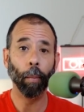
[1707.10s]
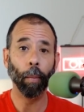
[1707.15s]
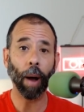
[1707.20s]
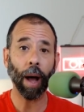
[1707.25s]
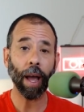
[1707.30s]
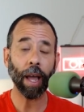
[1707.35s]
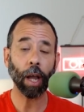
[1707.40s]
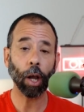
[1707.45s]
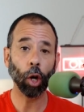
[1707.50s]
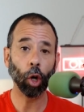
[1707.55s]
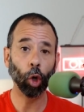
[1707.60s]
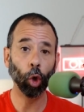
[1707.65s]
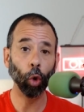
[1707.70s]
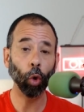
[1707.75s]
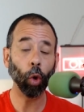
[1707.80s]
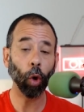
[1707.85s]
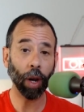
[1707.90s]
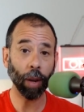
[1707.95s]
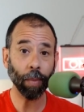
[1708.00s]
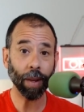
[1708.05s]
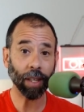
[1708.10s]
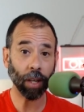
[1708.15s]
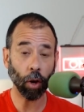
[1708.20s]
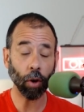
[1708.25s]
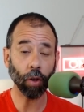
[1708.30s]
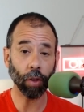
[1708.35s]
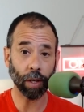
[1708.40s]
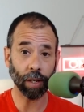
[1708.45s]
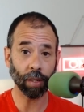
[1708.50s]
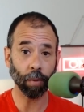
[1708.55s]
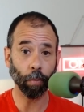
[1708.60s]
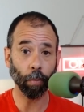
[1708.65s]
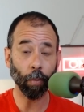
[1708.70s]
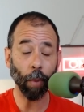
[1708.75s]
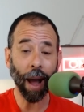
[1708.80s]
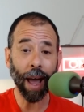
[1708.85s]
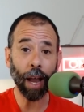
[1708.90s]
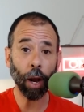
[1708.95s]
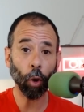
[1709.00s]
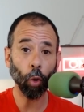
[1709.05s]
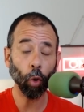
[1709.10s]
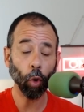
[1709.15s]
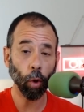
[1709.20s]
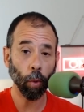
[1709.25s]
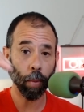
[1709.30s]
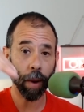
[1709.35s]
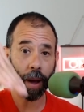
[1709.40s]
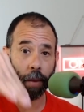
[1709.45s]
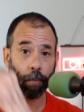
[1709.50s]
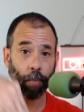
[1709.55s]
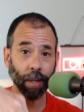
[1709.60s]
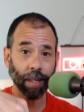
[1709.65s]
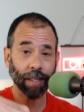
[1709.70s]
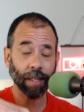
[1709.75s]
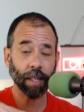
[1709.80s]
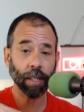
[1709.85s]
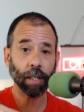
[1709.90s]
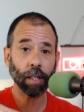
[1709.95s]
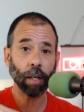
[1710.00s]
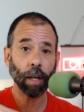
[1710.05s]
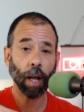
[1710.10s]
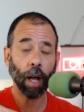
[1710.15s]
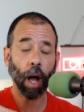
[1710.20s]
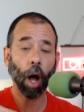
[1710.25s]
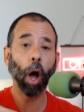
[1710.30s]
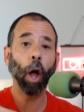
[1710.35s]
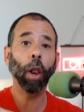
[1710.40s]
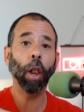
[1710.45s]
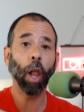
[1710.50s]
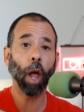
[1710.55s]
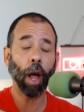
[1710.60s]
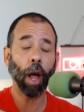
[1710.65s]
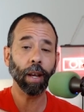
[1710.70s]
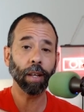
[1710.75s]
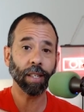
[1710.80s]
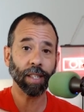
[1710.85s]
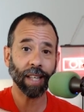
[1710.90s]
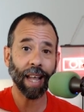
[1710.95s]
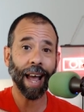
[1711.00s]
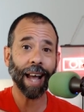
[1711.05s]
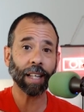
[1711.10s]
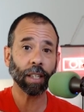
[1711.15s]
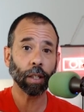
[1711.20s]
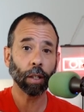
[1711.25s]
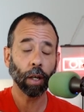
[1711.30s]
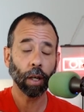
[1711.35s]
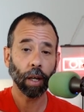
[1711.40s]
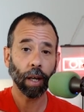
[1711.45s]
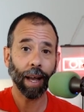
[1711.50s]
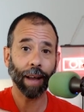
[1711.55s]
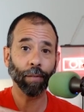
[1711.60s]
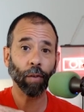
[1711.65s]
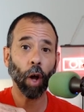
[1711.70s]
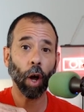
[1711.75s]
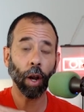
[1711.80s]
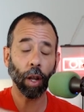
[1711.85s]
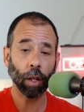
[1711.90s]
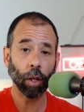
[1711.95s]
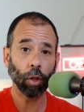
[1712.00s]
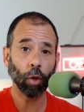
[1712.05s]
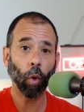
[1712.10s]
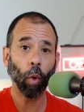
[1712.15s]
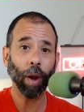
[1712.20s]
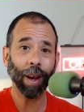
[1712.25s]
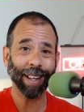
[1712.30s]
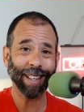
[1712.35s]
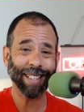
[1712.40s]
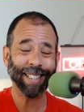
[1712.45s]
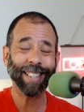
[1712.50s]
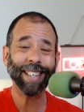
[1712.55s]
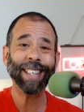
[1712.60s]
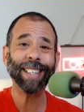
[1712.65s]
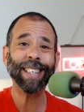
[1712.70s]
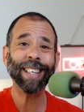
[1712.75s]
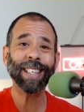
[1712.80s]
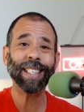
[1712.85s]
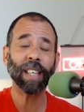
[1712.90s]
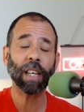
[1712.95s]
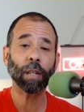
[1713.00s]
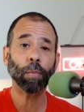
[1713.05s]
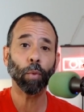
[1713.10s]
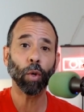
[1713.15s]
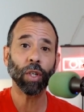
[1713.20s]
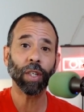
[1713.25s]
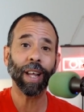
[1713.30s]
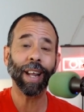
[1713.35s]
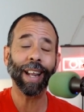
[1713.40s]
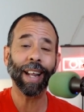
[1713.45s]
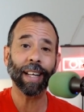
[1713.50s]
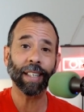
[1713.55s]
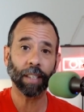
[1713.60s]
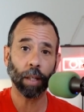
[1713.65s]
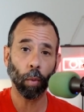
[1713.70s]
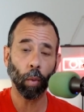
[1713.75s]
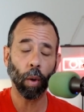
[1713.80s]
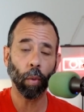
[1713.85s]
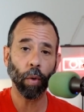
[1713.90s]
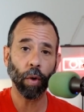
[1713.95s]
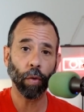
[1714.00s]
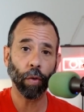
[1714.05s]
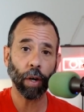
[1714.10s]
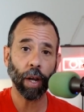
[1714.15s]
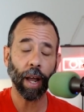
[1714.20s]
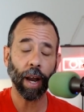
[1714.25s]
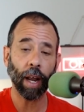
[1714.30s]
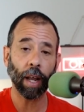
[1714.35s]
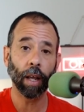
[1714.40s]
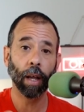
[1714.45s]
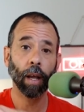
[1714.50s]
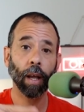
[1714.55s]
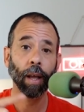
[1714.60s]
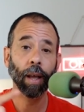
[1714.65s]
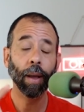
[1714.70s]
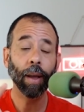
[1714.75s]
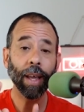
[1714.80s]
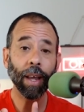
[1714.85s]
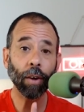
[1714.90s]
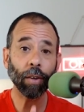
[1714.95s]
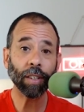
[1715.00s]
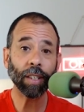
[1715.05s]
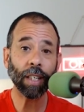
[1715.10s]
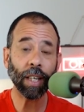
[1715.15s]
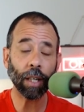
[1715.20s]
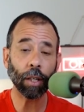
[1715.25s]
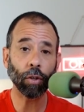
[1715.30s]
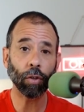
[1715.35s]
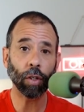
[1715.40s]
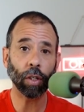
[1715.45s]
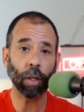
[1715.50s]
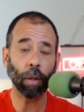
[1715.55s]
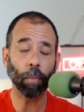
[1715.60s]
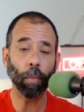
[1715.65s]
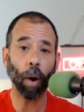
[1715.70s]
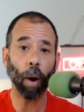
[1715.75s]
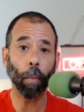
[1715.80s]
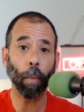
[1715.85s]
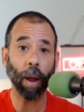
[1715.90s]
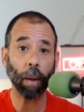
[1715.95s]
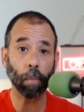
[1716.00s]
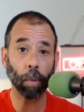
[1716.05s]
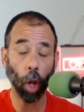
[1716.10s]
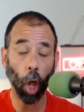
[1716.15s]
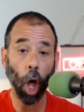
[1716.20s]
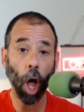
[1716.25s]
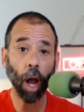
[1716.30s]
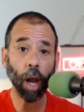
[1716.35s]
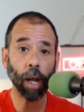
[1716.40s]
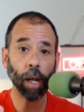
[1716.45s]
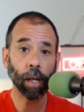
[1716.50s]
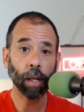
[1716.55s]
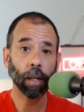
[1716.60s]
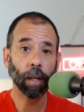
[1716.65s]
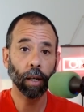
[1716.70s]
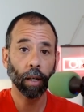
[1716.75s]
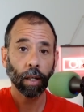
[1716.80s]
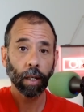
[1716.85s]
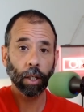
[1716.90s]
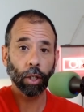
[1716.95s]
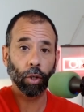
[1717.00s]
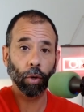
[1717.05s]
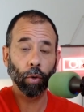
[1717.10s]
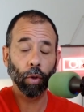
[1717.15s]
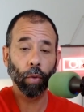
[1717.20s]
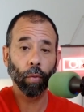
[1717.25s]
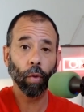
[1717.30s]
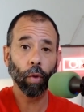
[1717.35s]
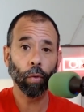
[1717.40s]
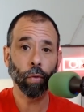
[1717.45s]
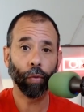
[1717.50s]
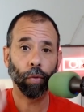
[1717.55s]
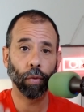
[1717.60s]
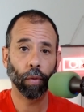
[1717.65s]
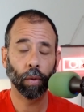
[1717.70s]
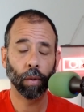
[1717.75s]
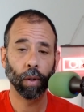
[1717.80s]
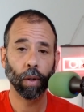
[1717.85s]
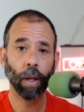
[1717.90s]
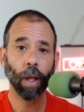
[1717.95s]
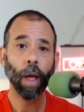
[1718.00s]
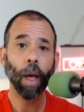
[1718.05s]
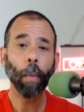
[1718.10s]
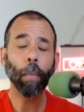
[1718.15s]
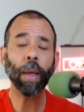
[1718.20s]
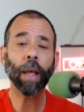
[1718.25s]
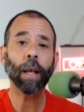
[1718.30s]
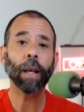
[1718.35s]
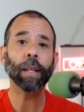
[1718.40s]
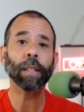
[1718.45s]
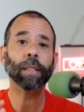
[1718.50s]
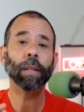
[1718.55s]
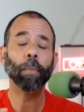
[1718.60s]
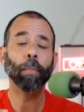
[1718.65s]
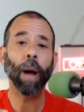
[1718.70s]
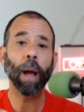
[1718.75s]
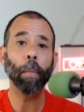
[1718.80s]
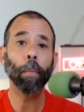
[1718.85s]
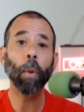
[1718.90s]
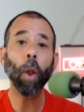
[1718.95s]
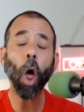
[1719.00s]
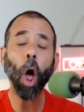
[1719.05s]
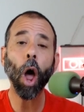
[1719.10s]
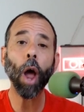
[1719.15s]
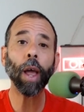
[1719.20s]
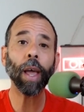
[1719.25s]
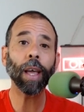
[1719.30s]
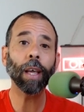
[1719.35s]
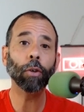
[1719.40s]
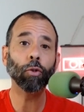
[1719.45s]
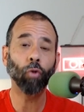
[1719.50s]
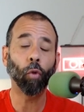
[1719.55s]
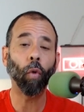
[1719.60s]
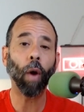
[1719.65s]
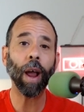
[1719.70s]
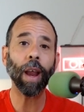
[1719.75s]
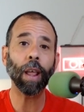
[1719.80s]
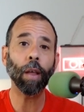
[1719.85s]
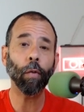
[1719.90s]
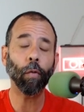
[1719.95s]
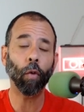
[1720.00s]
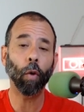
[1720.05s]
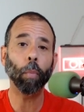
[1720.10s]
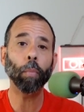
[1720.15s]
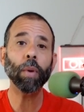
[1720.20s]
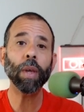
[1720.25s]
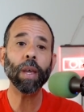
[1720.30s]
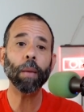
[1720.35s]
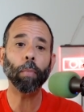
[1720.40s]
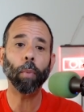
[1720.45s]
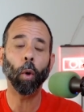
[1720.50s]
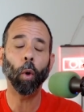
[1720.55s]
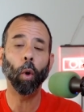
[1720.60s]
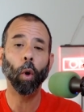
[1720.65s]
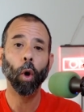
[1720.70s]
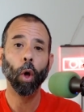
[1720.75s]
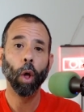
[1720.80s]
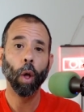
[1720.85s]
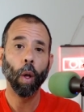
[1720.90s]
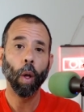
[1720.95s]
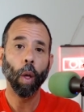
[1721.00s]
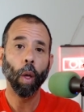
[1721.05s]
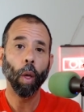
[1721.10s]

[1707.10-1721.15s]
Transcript: My Google, let me tell you this my Google My Business online stats have gone in the toilet, 66% less than what we were getting. Here's the interesting part my blog is through the roof because my blog is writing for people.